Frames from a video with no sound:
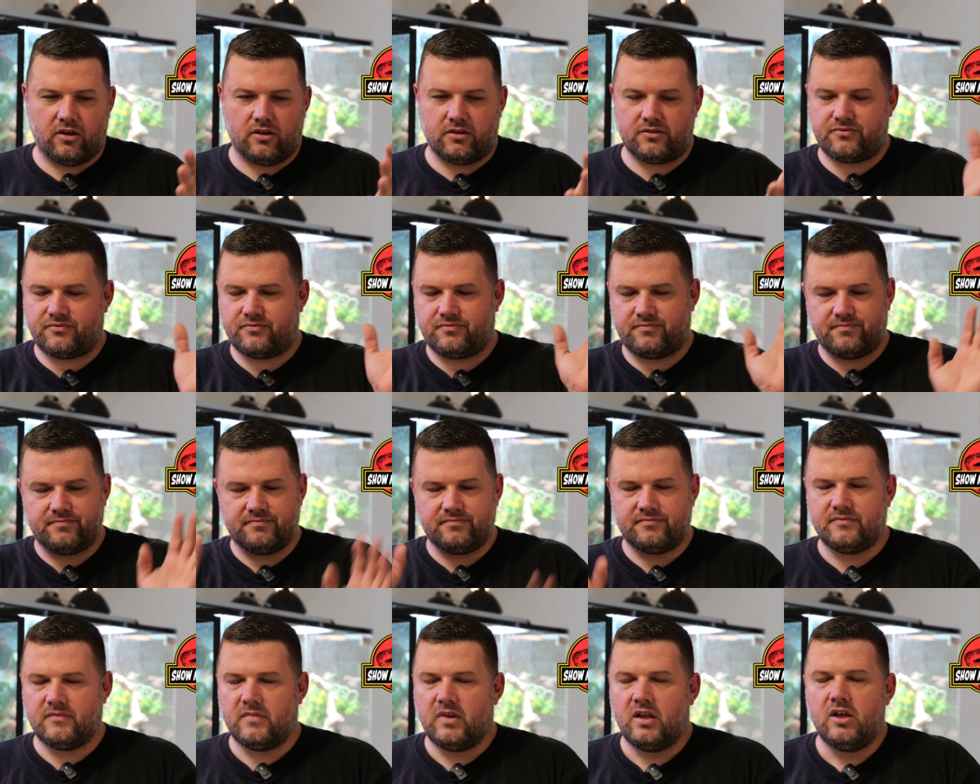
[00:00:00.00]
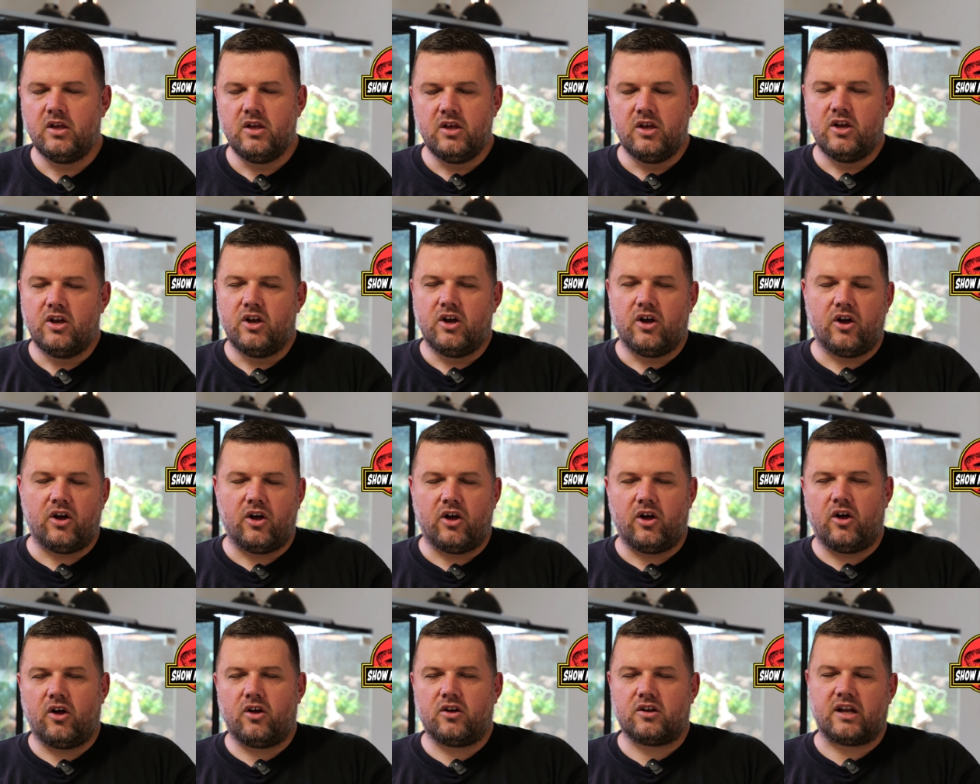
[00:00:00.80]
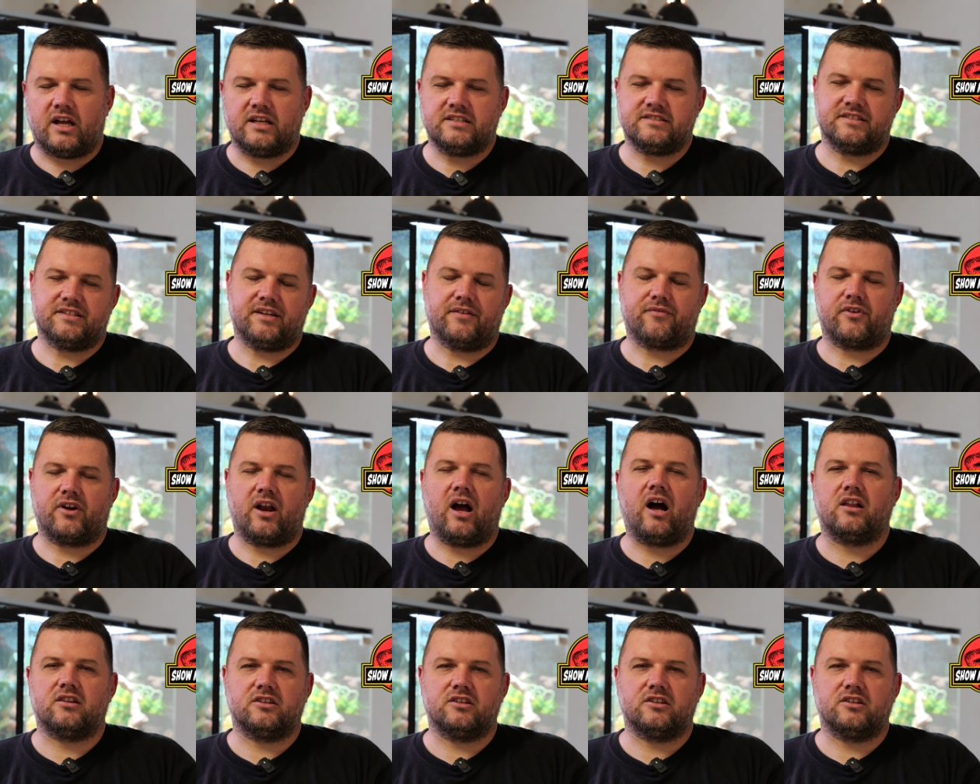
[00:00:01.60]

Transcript: all, all kinds of different